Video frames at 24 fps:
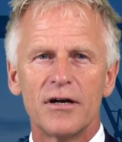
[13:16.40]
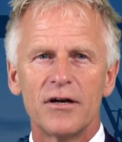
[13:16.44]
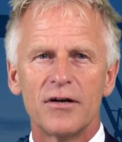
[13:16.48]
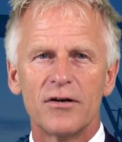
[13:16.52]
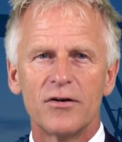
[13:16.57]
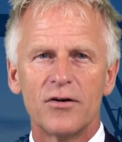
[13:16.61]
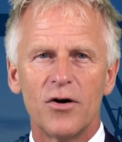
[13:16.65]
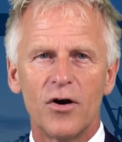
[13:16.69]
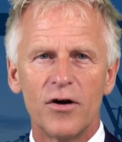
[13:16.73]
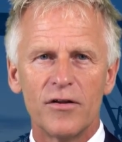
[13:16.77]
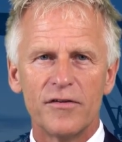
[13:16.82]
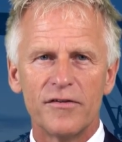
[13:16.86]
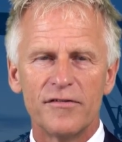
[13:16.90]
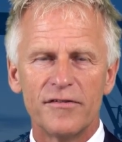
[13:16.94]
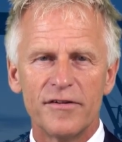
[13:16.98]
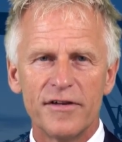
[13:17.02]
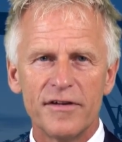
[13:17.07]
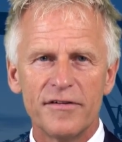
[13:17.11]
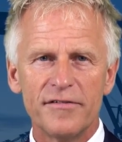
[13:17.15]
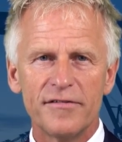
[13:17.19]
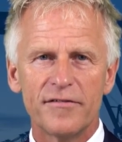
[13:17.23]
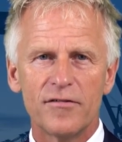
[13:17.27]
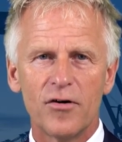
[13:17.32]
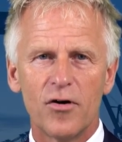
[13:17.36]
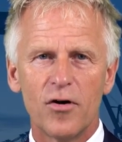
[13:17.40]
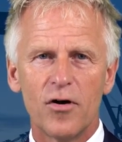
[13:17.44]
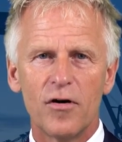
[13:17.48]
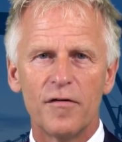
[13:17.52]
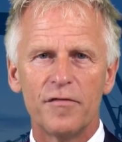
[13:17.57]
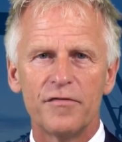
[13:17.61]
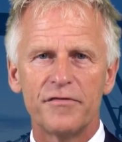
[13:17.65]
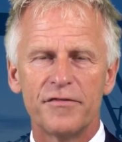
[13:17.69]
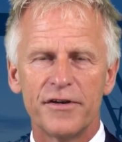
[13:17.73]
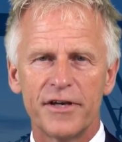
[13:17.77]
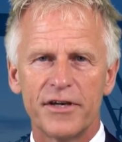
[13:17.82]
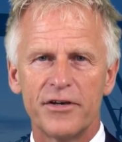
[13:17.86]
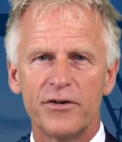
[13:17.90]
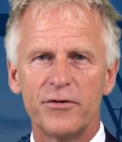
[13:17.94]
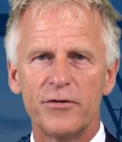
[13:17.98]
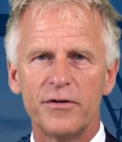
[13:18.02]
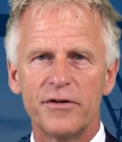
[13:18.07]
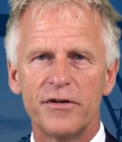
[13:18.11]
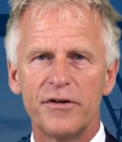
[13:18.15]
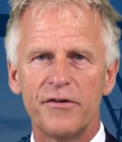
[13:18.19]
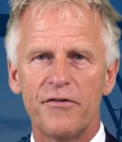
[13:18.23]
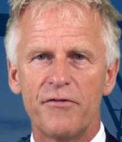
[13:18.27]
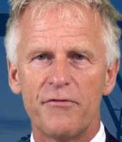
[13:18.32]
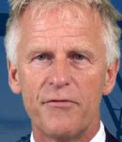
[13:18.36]
consist of
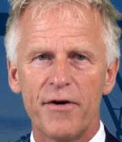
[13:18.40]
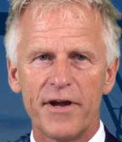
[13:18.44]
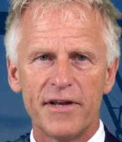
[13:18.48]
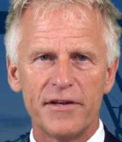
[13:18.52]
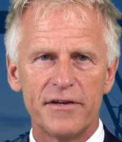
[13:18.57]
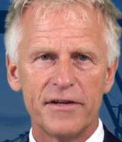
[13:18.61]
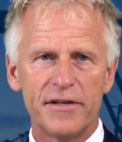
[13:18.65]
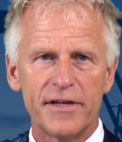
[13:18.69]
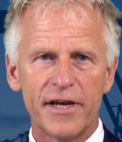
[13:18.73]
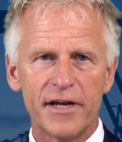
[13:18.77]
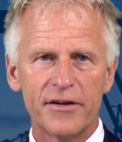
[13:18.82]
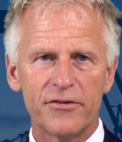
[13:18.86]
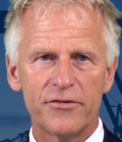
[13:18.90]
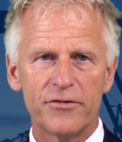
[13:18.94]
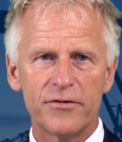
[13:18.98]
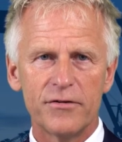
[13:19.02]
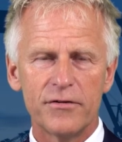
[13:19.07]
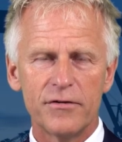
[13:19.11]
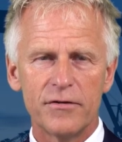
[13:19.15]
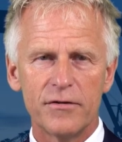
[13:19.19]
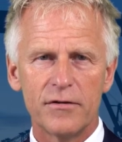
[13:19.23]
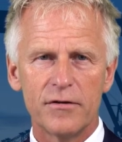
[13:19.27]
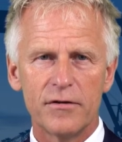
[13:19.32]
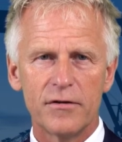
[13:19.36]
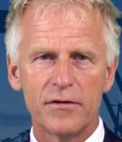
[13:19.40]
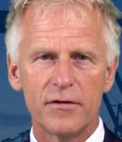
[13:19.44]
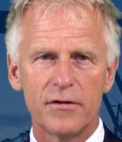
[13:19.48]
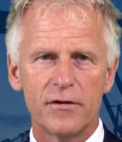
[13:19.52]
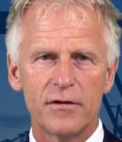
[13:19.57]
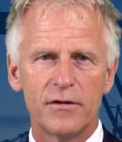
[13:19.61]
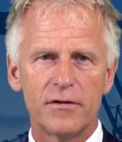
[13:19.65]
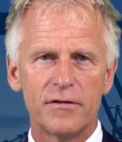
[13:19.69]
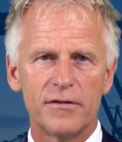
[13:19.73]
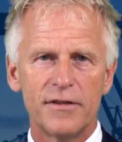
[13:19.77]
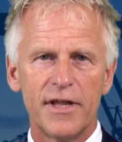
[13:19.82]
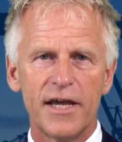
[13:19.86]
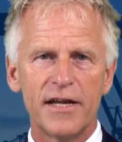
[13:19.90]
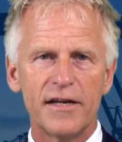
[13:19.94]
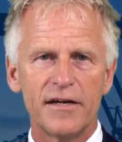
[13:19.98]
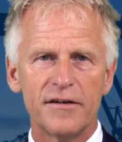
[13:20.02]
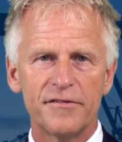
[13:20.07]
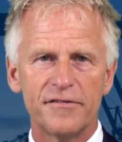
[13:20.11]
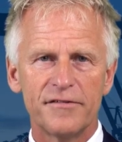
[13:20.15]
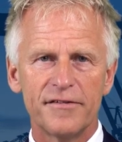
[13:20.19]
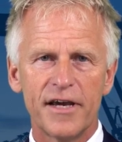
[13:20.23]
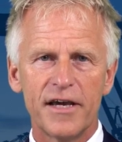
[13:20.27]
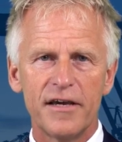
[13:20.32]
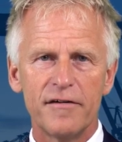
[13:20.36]
security threat detection, data
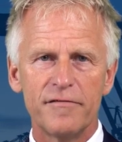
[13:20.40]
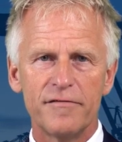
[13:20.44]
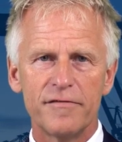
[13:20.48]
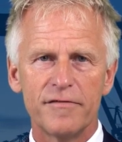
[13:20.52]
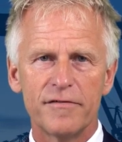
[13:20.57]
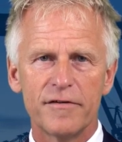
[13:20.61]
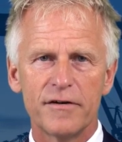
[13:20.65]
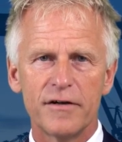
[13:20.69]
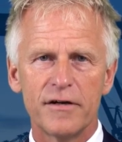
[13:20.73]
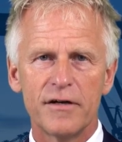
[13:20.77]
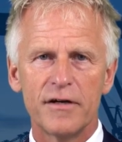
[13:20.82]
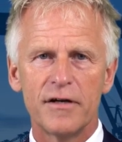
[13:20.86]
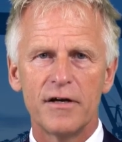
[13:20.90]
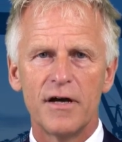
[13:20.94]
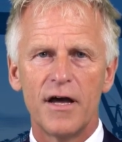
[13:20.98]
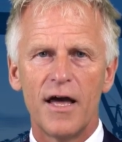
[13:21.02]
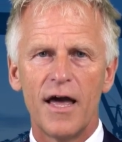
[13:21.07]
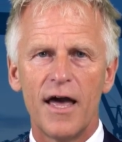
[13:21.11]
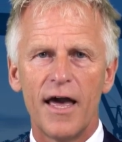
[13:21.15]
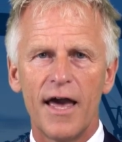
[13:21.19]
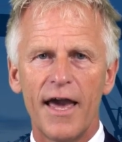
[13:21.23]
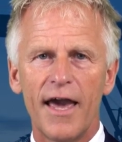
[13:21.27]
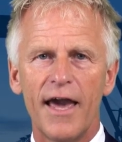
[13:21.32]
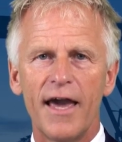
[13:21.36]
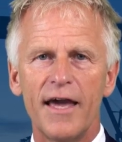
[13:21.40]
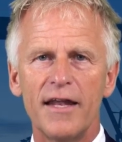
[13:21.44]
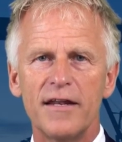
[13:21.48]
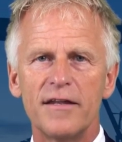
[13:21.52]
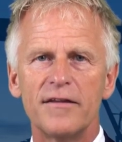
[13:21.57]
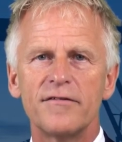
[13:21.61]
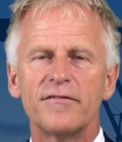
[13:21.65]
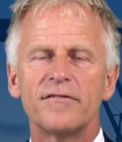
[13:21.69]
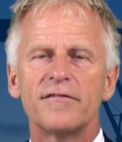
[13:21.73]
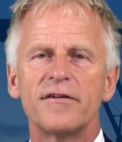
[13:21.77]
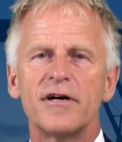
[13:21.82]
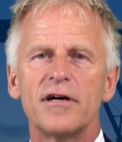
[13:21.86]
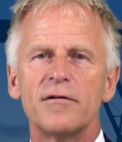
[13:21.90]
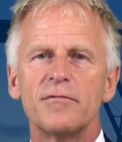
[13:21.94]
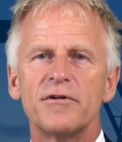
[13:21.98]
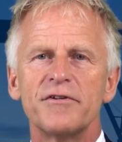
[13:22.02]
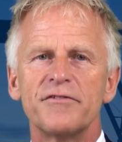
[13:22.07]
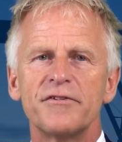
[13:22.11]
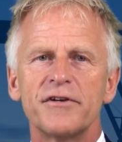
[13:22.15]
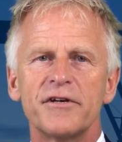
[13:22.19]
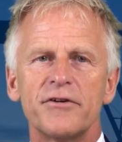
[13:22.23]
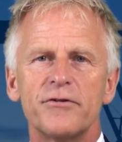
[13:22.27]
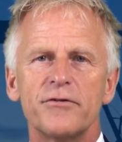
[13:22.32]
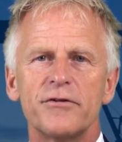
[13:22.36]
safe and
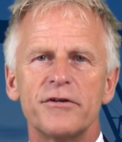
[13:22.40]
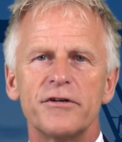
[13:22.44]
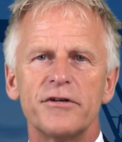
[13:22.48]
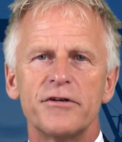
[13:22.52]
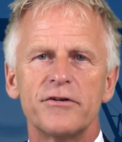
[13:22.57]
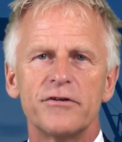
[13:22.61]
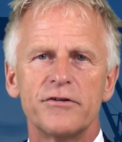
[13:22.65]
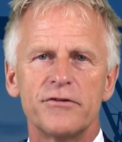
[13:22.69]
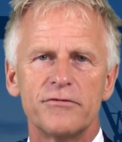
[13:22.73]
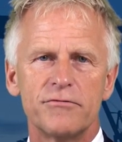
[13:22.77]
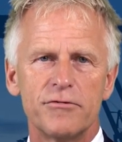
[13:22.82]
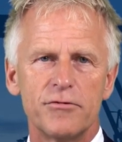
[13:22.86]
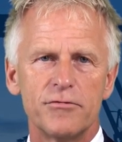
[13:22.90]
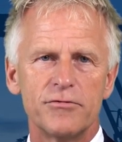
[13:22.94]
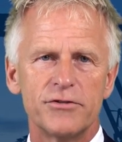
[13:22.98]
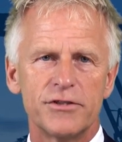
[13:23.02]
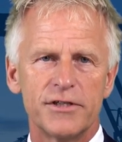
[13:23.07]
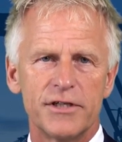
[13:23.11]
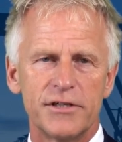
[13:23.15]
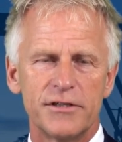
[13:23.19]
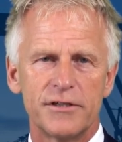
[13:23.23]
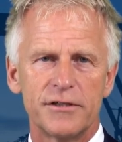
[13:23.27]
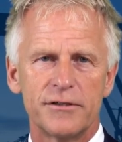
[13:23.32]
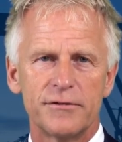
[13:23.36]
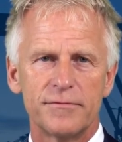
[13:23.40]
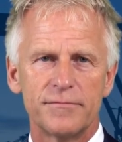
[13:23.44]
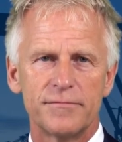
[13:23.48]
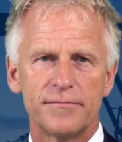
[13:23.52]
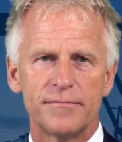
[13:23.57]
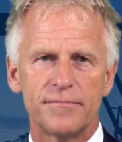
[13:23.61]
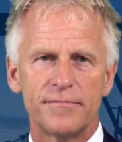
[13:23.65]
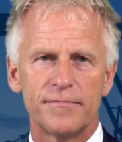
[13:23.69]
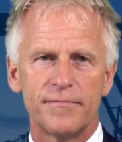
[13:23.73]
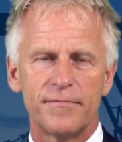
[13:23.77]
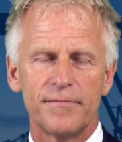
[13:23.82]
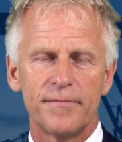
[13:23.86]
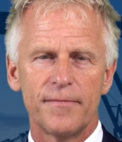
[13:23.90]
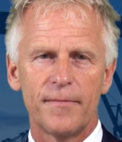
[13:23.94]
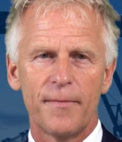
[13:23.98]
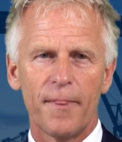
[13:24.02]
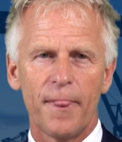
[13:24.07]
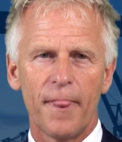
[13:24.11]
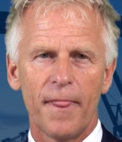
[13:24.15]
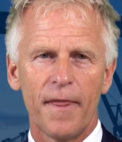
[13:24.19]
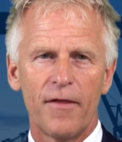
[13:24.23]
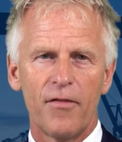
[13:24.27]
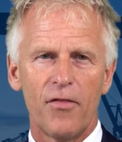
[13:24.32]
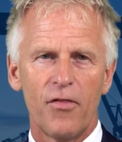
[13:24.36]
cybersecurity control center.
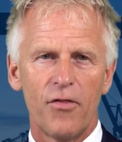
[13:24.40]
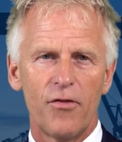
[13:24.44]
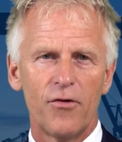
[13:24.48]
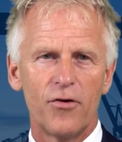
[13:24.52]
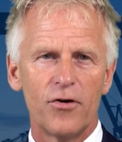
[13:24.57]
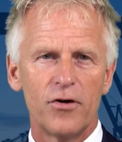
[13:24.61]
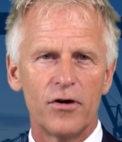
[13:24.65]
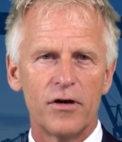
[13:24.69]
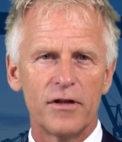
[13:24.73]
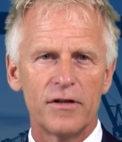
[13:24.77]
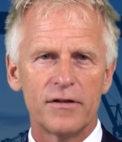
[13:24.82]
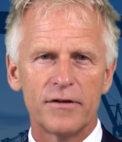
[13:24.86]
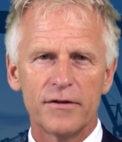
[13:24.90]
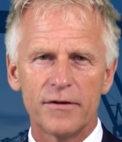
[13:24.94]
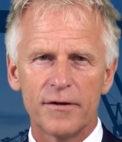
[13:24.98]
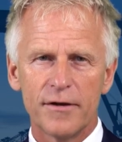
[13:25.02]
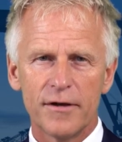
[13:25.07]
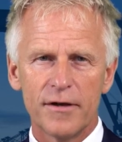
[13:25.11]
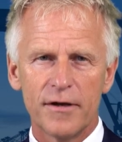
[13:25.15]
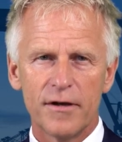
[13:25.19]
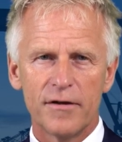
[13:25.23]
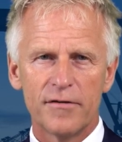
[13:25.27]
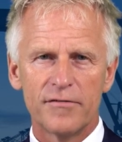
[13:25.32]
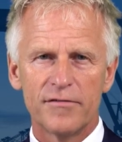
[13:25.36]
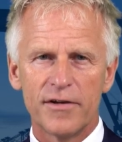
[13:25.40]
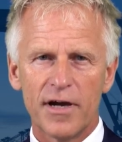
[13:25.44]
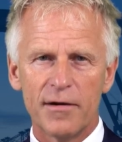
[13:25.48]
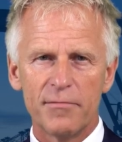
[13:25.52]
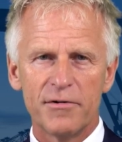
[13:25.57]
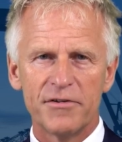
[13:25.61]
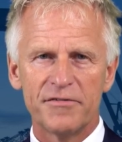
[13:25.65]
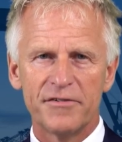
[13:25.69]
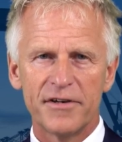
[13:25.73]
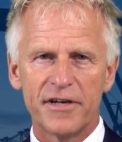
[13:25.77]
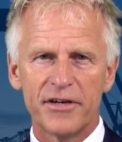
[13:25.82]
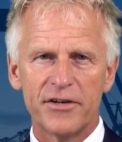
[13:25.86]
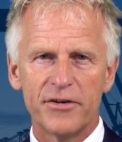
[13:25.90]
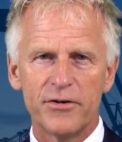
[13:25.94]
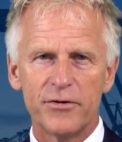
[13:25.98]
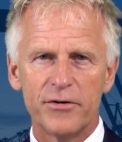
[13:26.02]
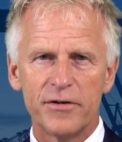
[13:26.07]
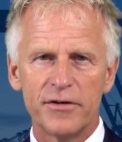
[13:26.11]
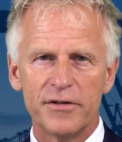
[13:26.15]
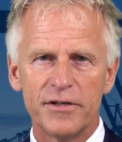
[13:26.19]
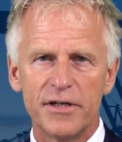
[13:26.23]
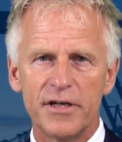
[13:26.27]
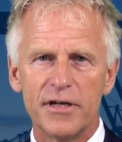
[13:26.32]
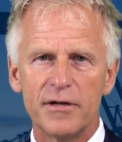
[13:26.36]
Third,
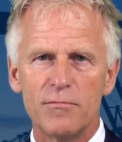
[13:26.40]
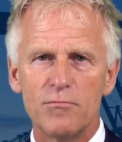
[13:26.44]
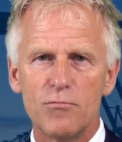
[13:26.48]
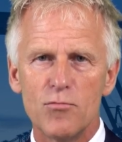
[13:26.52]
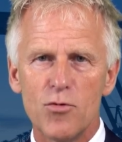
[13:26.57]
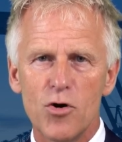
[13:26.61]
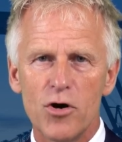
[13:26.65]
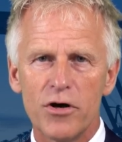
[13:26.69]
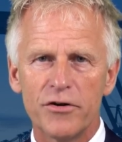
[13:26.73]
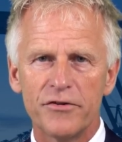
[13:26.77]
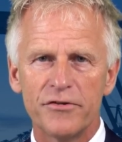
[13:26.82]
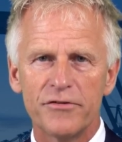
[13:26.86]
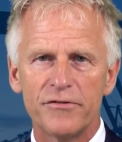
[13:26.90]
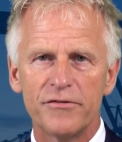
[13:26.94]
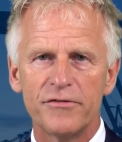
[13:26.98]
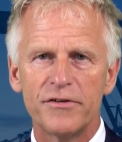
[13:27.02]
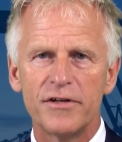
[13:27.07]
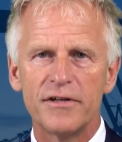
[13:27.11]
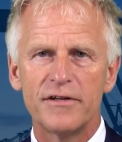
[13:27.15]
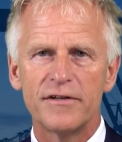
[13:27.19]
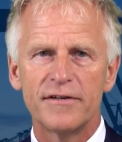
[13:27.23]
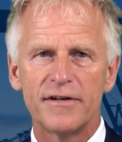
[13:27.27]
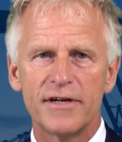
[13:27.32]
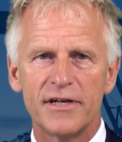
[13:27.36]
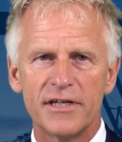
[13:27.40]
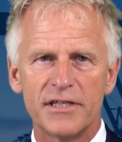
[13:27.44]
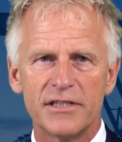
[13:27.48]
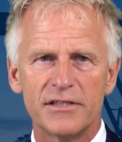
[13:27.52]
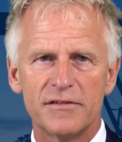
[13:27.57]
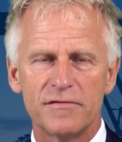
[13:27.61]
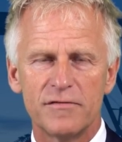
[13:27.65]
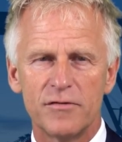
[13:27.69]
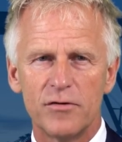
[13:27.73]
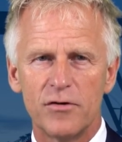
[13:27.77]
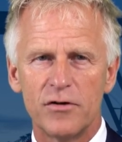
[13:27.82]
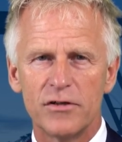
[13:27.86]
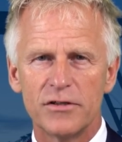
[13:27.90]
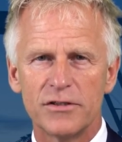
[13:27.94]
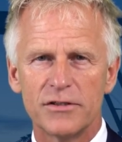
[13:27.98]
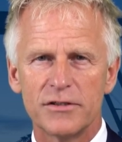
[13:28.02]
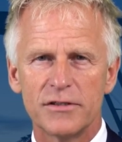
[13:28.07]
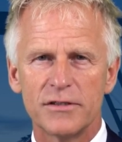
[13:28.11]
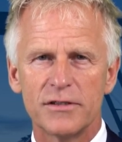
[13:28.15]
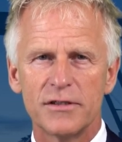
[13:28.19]
cybersecurity emergency task force